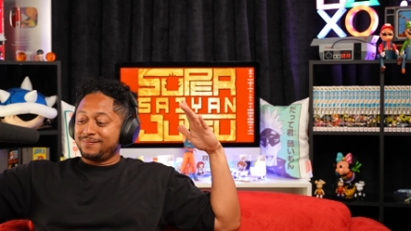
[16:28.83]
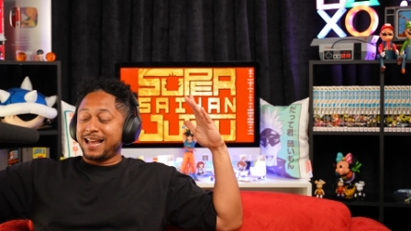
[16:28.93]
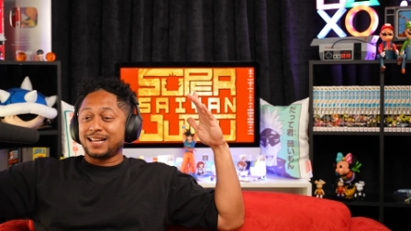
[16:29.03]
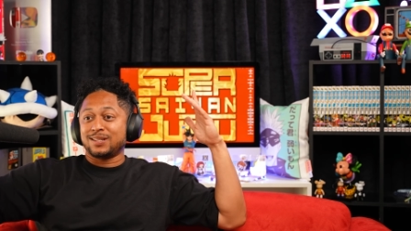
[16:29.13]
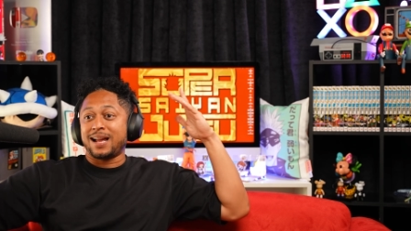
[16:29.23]

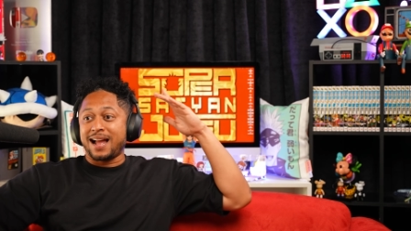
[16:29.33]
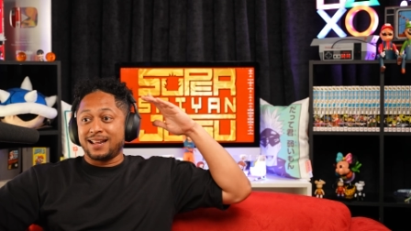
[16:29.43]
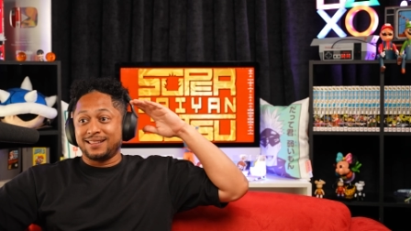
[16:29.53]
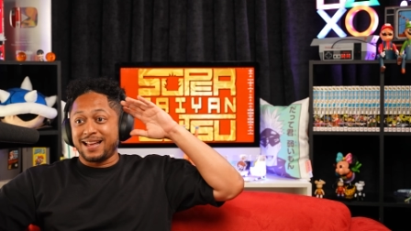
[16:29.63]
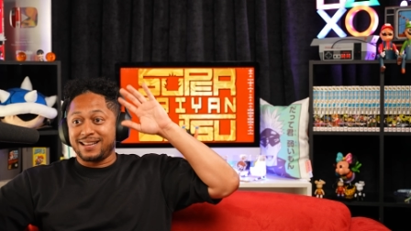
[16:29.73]
That's, a,
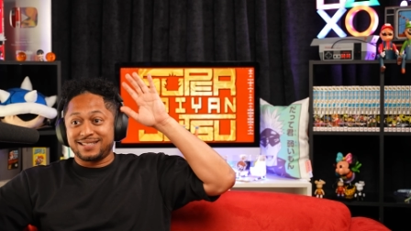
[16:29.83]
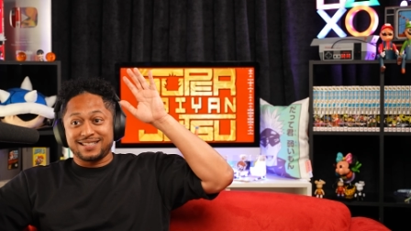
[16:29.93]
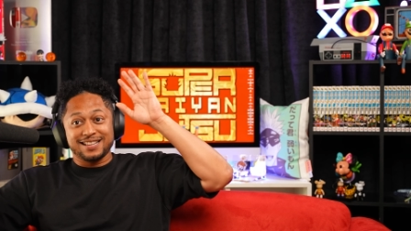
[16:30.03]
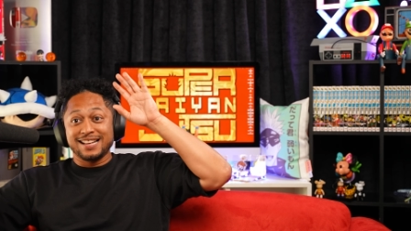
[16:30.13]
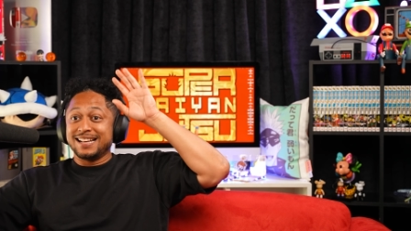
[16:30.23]

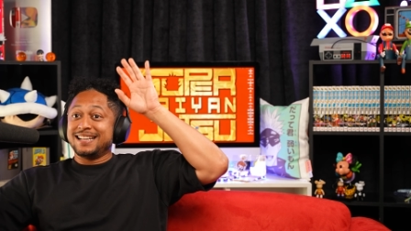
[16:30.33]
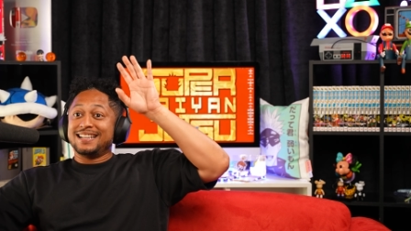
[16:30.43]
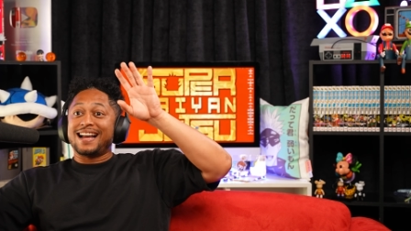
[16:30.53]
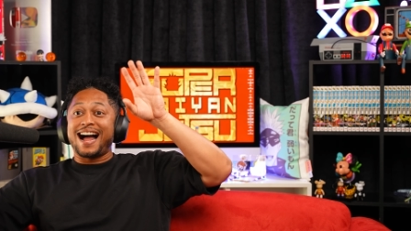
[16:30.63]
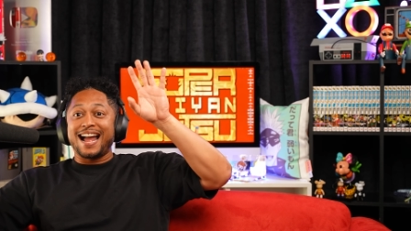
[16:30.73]
that's,
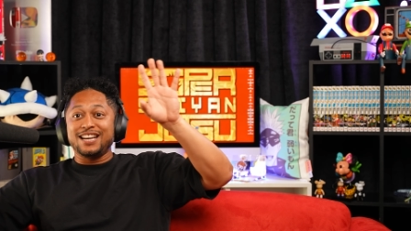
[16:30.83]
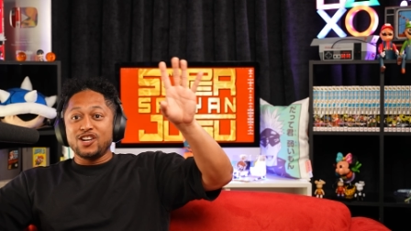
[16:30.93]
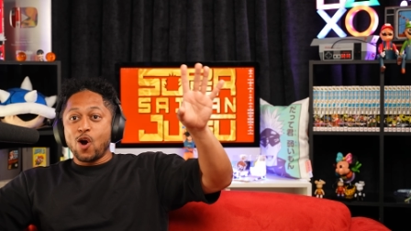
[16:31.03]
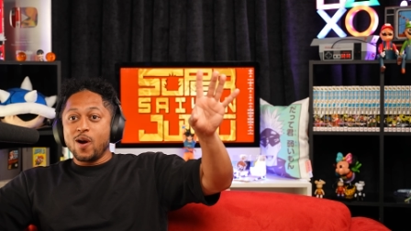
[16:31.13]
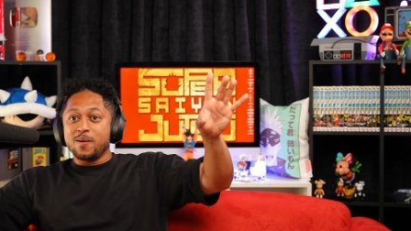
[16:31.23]
I
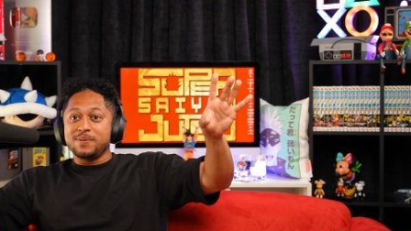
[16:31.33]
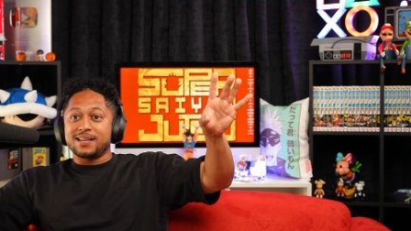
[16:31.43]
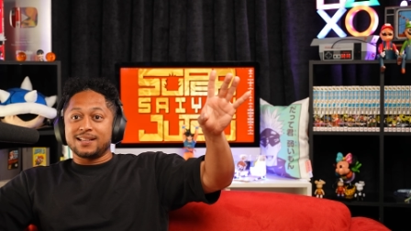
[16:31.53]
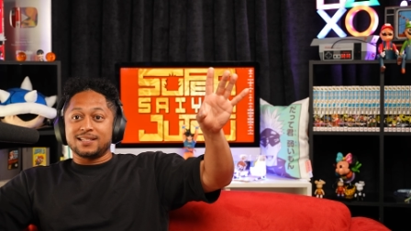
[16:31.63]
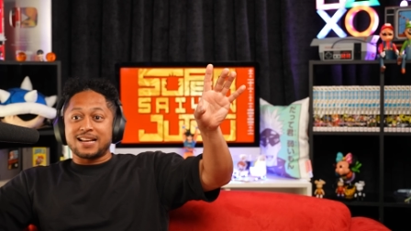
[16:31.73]
know it
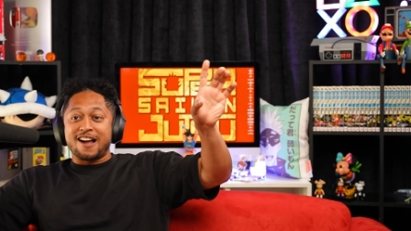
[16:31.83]
because